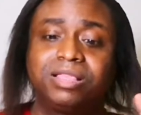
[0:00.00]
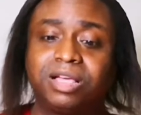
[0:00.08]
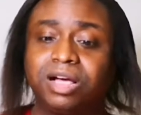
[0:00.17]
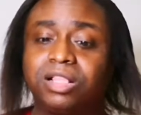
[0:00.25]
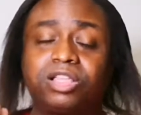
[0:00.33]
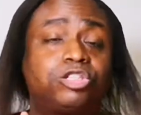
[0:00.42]
The
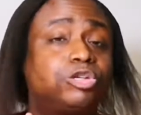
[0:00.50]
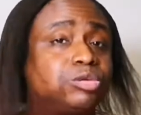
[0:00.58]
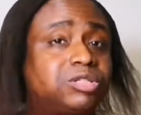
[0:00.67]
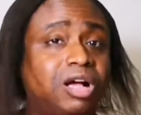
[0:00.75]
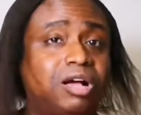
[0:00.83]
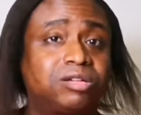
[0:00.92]
other two
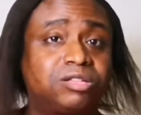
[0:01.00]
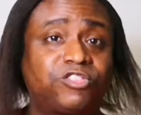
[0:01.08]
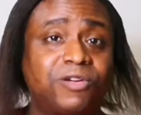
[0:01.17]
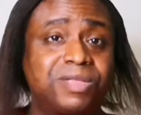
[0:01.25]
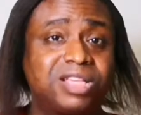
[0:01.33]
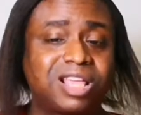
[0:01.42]
songs
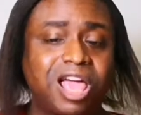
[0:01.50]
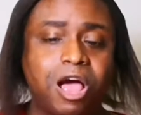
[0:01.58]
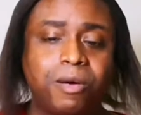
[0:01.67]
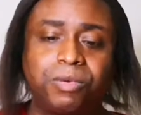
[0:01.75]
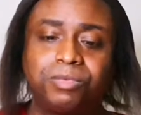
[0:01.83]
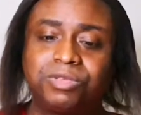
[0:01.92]
from this
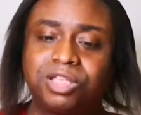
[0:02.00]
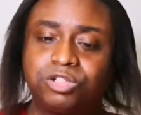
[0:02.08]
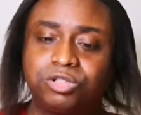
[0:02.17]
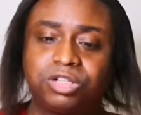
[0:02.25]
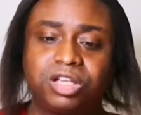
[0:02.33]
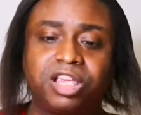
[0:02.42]
album that
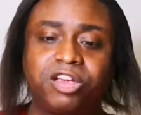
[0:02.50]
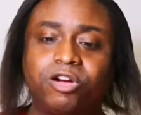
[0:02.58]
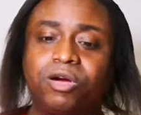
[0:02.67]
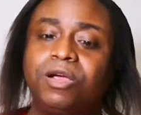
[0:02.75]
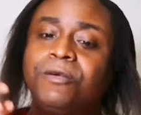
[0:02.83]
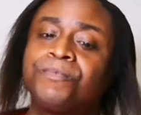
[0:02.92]
you should
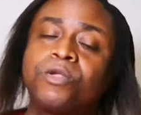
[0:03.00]
hear